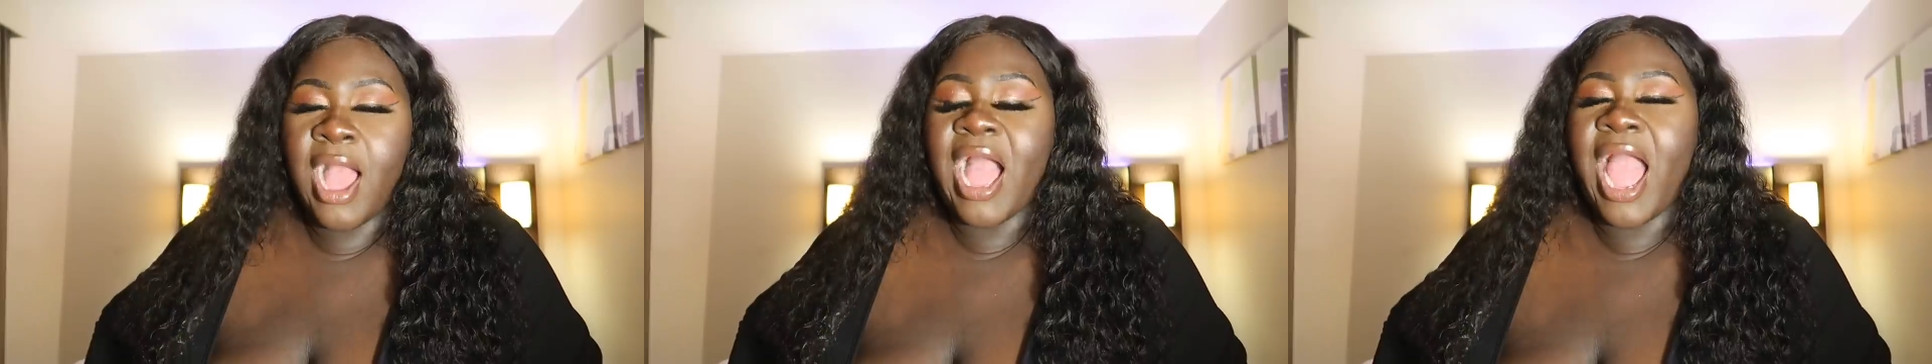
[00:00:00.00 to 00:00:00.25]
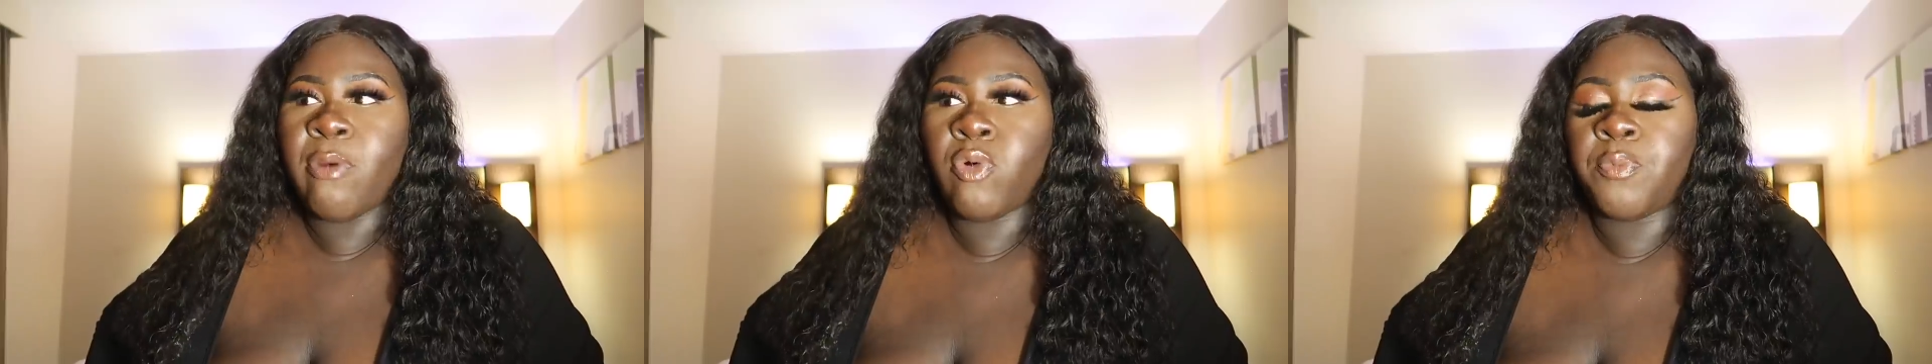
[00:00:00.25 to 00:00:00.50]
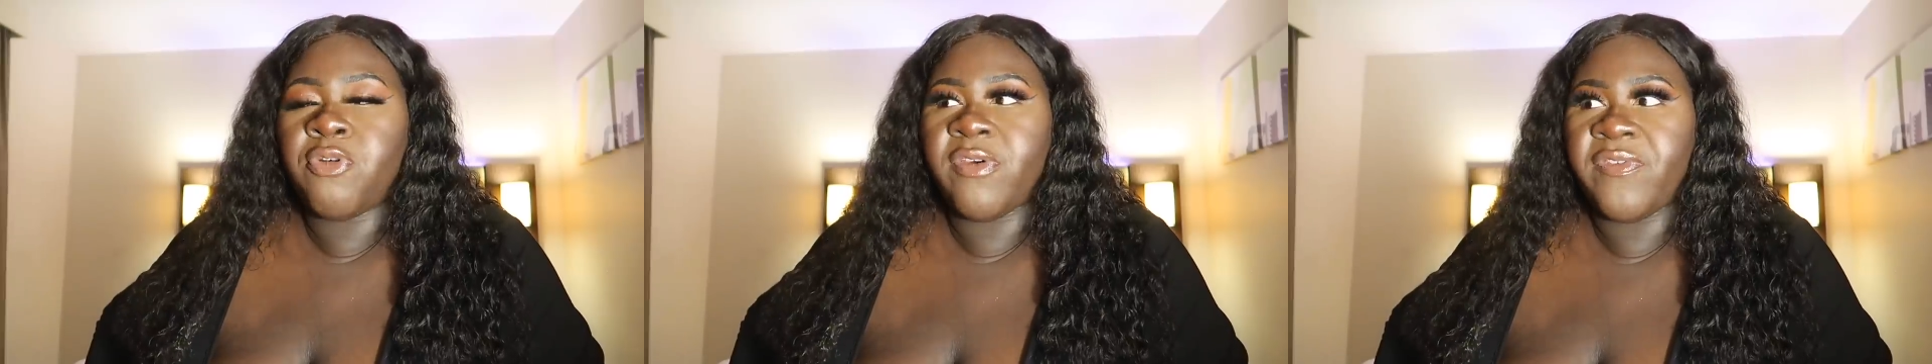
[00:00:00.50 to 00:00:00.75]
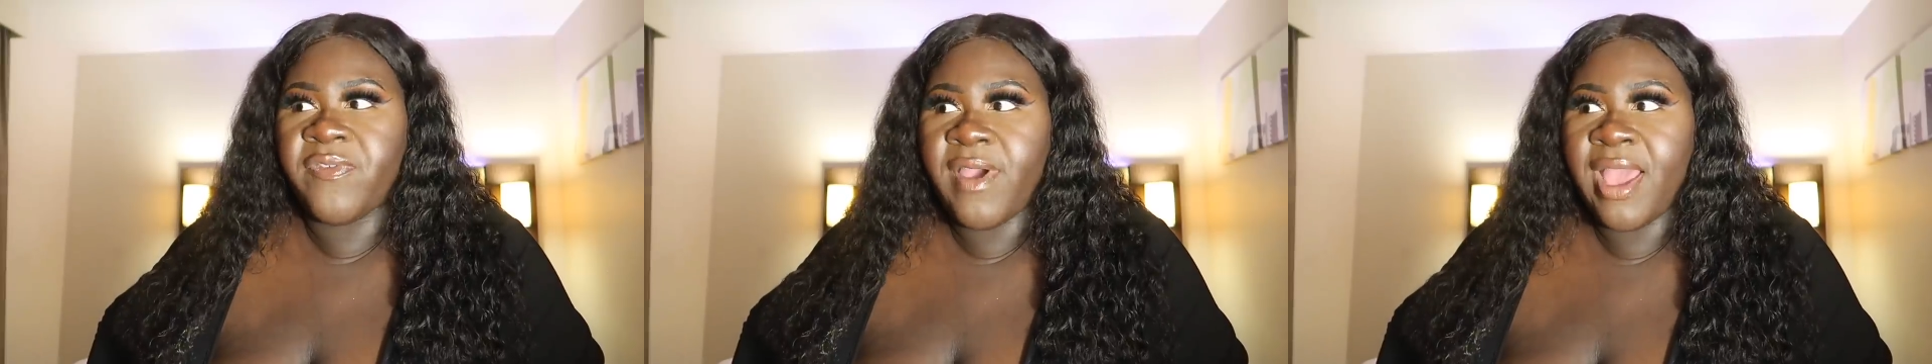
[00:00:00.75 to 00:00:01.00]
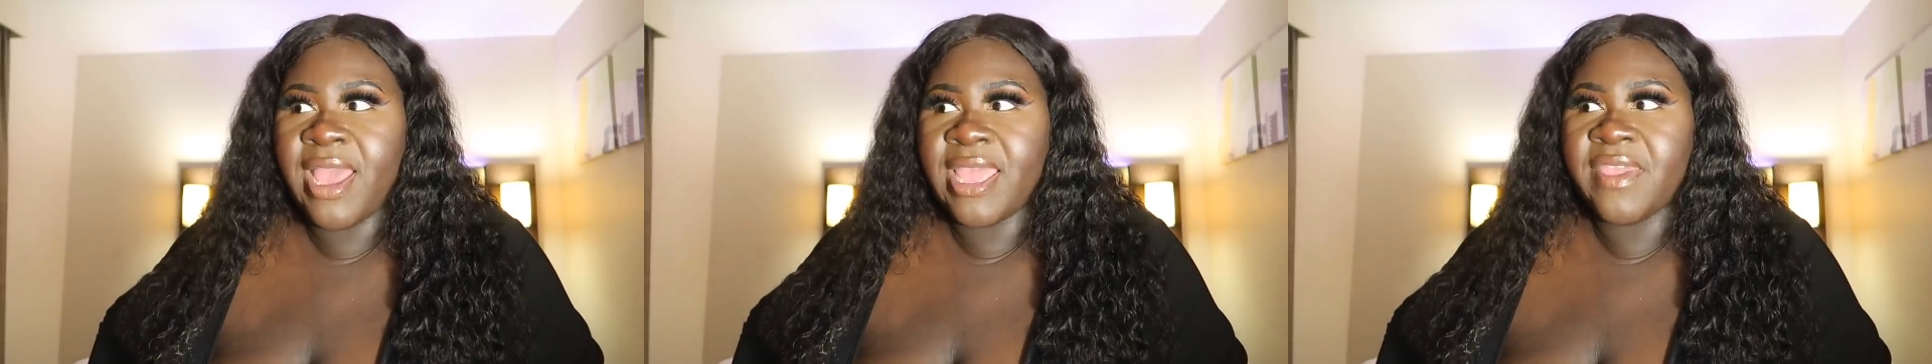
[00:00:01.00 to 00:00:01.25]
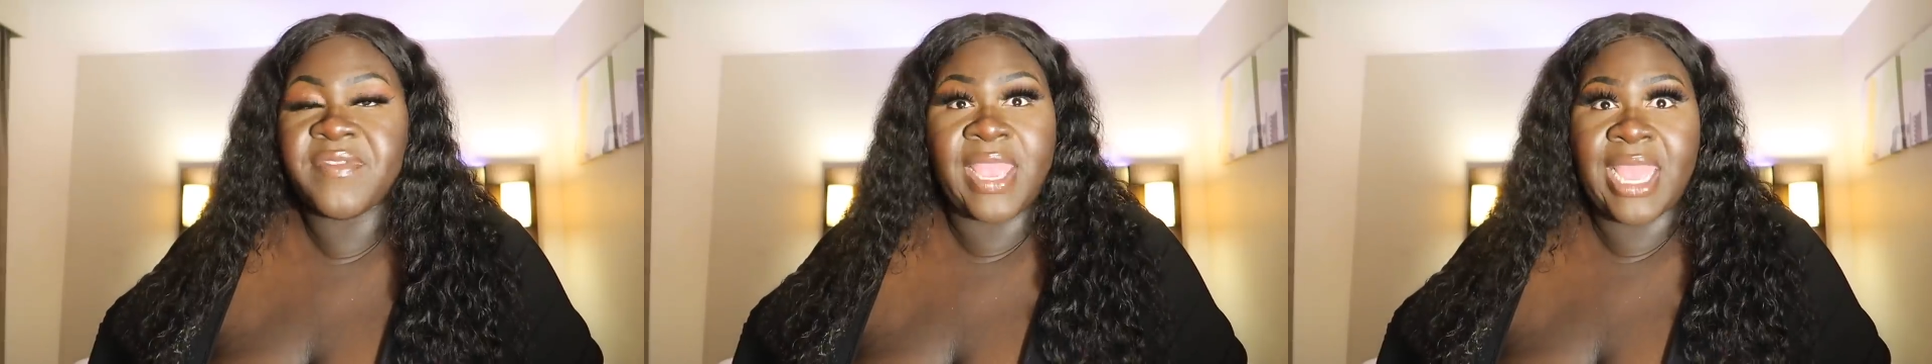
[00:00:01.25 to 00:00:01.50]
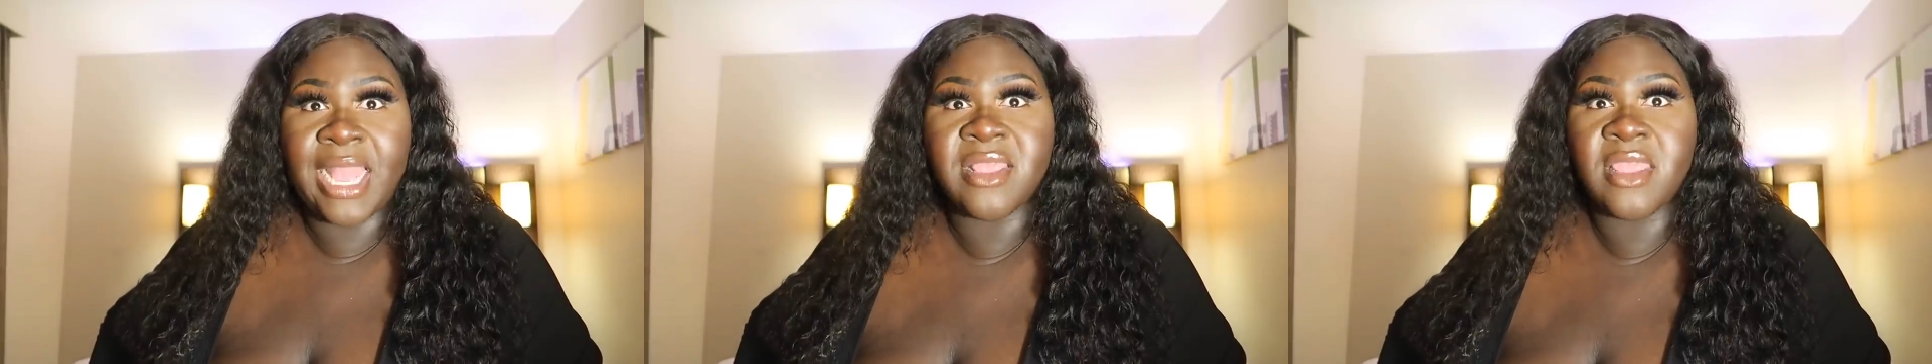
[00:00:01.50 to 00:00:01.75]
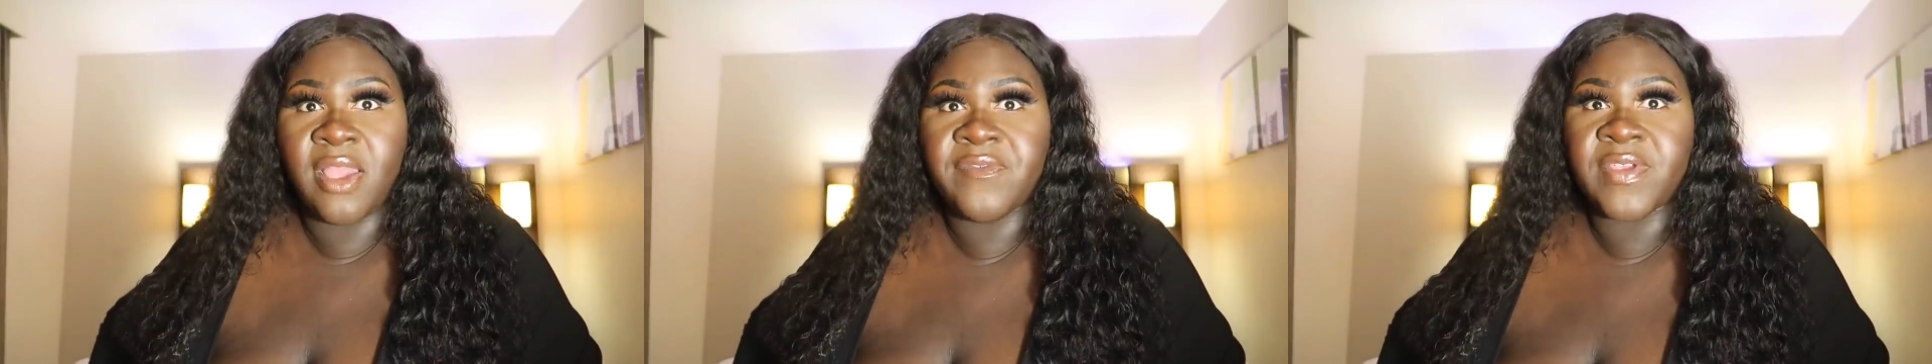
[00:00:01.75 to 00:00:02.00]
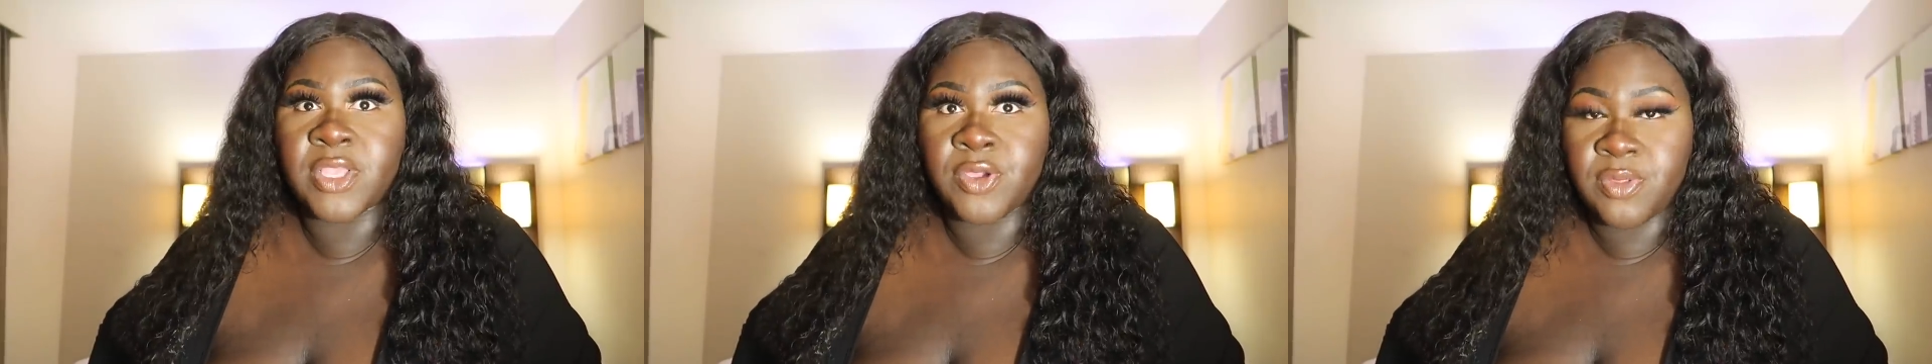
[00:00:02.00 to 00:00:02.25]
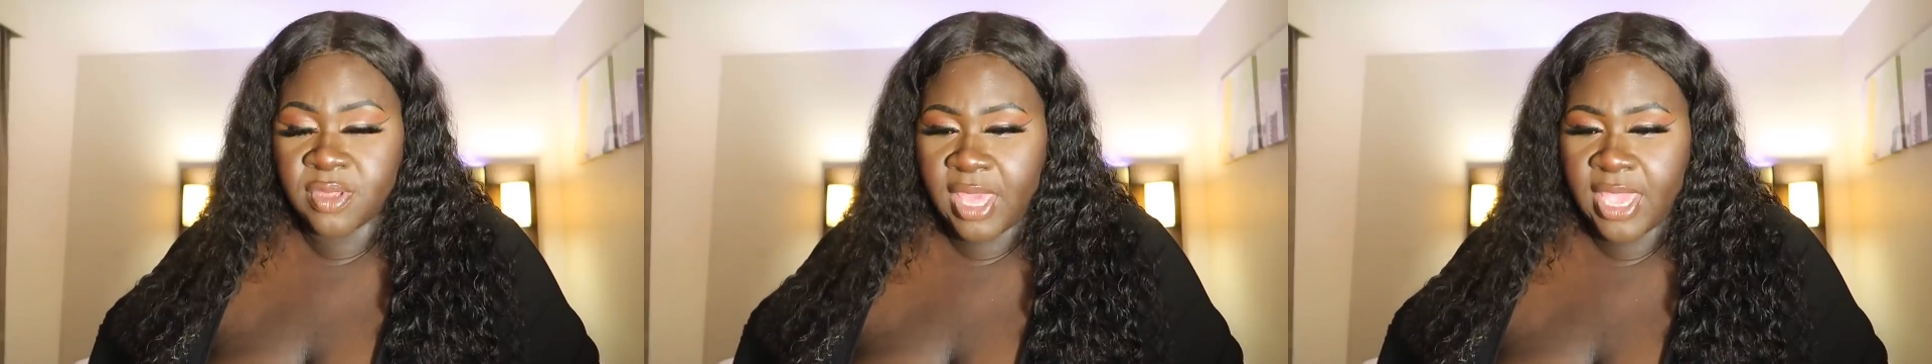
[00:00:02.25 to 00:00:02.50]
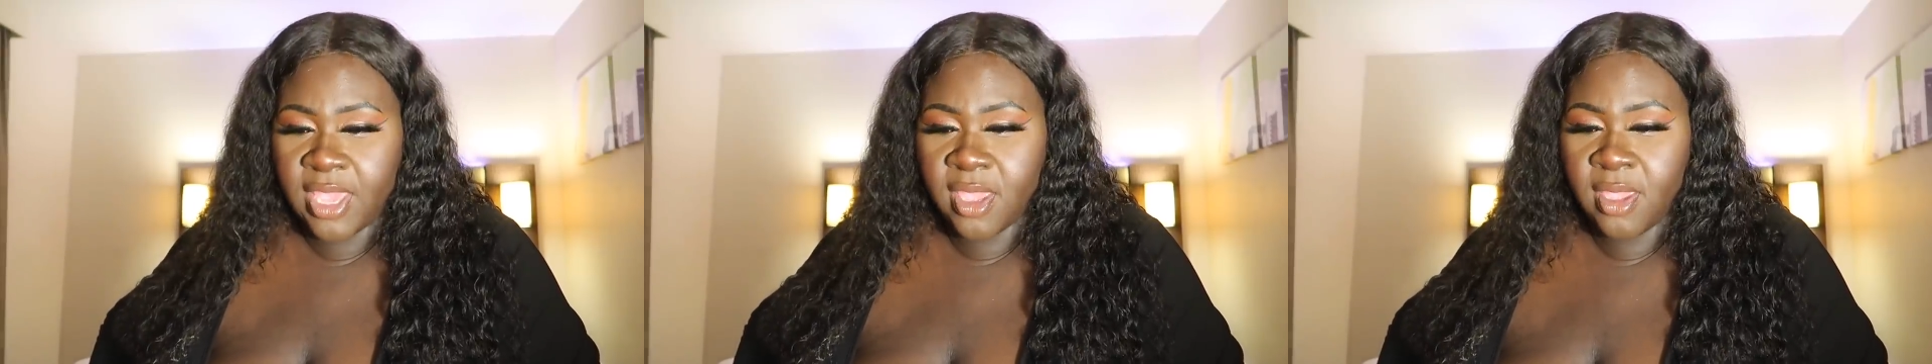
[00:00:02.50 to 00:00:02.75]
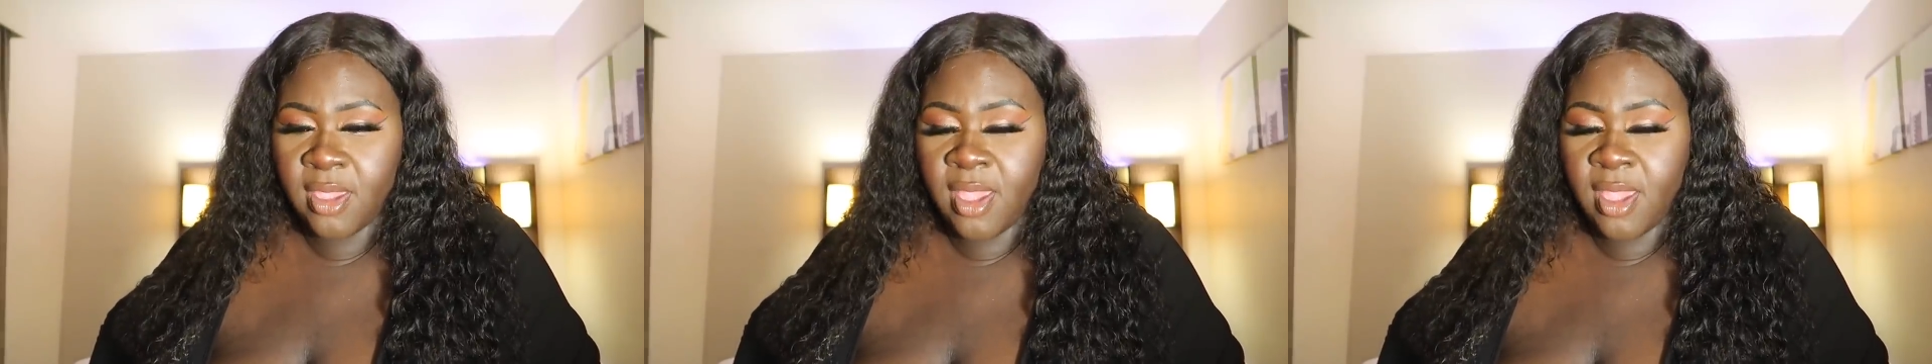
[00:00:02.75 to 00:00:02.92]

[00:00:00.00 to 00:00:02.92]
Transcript: I would prefer if they had nothing to say.